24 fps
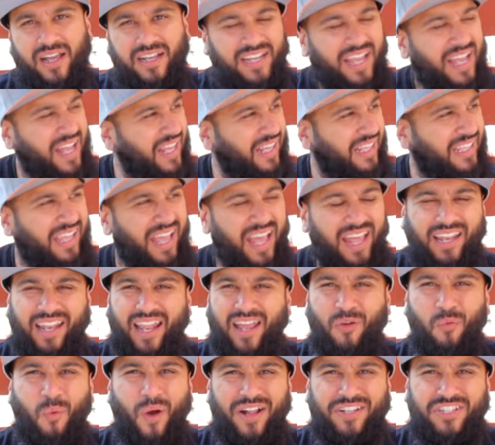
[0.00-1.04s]
Get
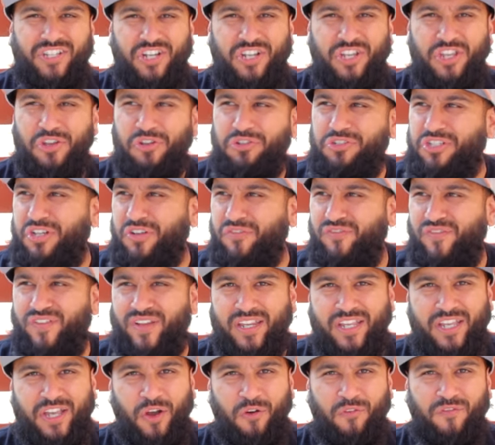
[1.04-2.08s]
like, watch a YouTube
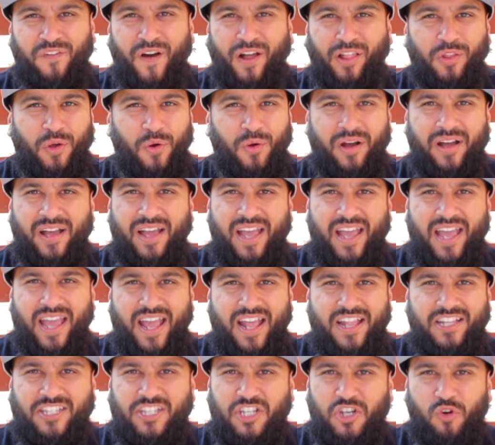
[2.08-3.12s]
video, follow a
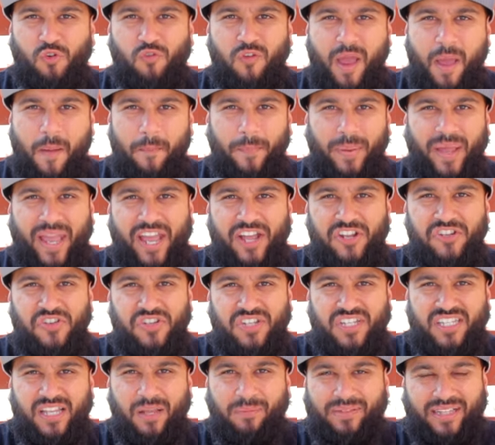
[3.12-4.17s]
Instagram page or
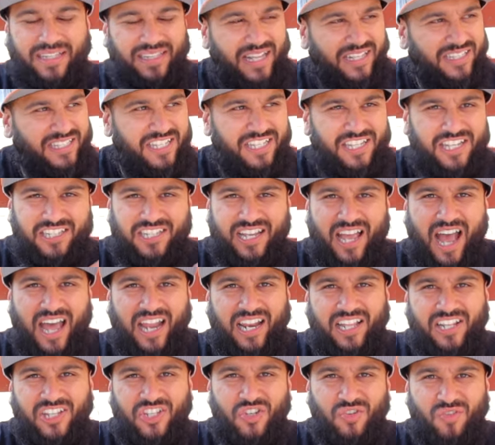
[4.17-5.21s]
something that teaches you how
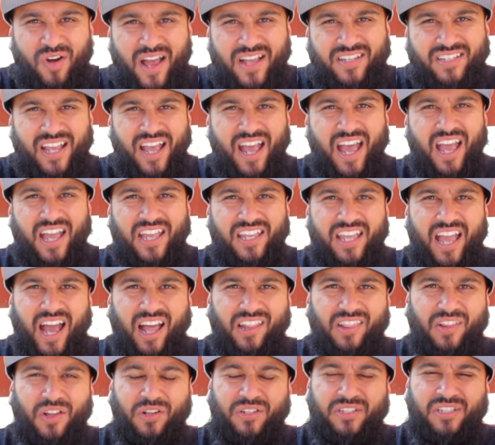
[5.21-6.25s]
to dress. Y'all
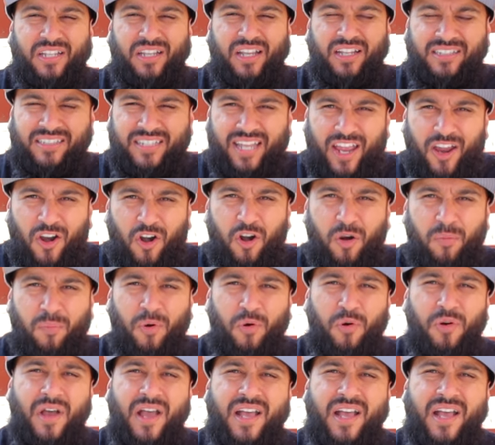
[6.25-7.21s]
looked terrible.